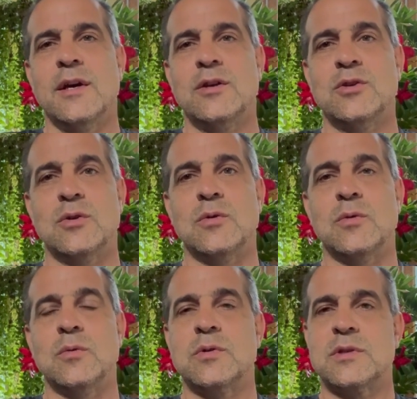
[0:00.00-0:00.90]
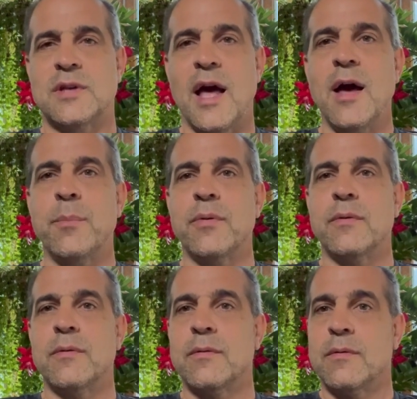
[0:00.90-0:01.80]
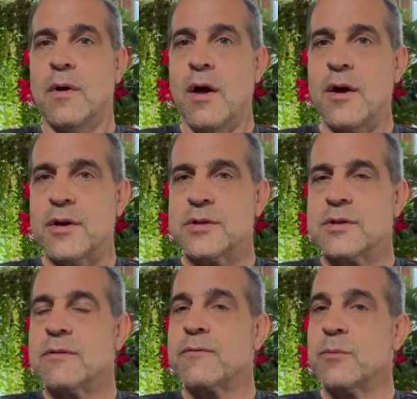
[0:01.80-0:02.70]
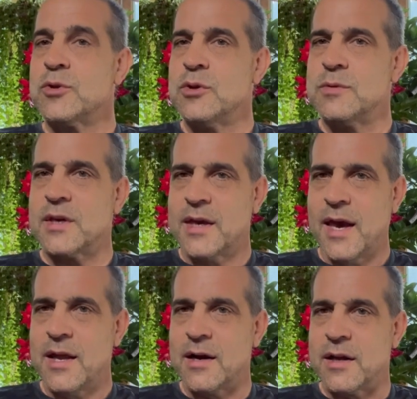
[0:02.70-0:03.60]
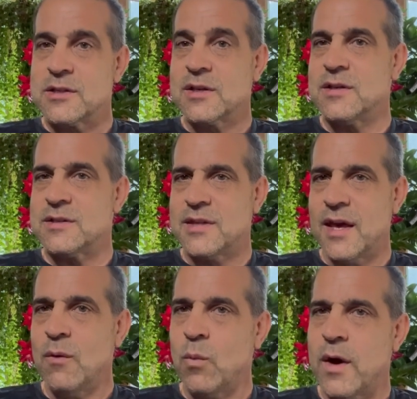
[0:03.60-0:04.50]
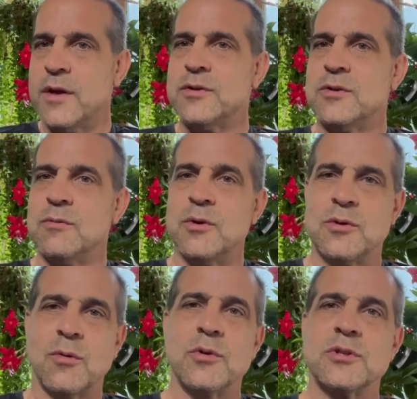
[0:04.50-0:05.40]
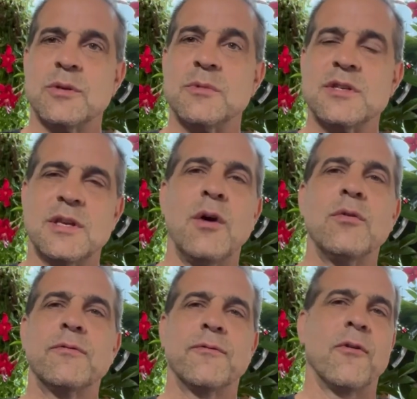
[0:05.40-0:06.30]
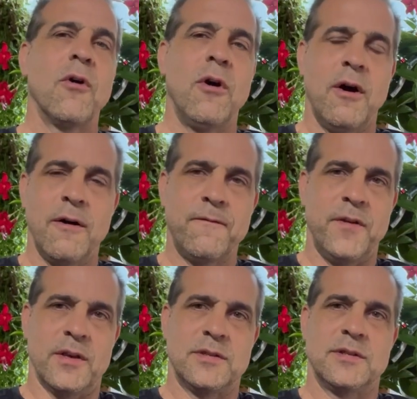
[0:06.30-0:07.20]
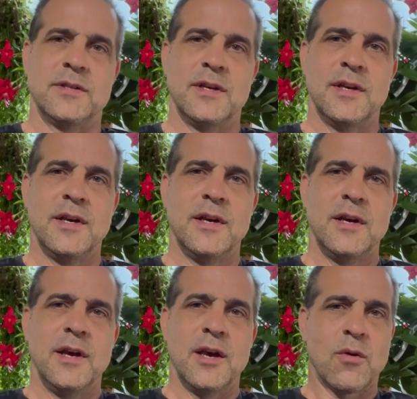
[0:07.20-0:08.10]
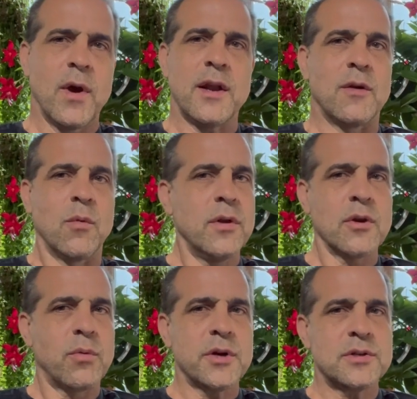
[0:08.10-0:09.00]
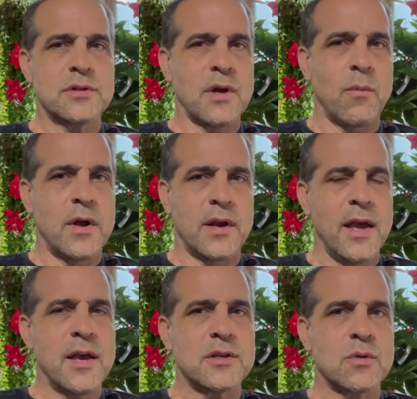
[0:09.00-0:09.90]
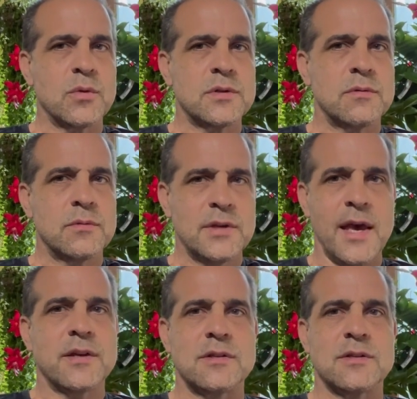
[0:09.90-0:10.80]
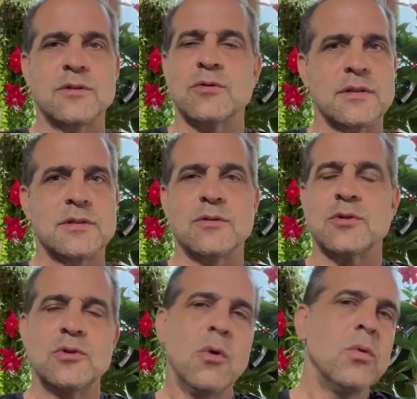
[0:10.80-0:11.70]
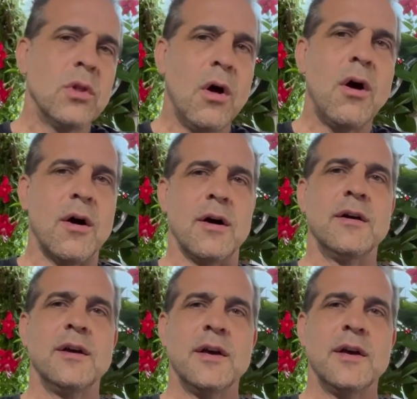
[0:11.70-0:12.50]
to stop us from choosing candidates because they want to endorse themselves for office. And granted, one of the questions I wanted to ask was taxes. There's no law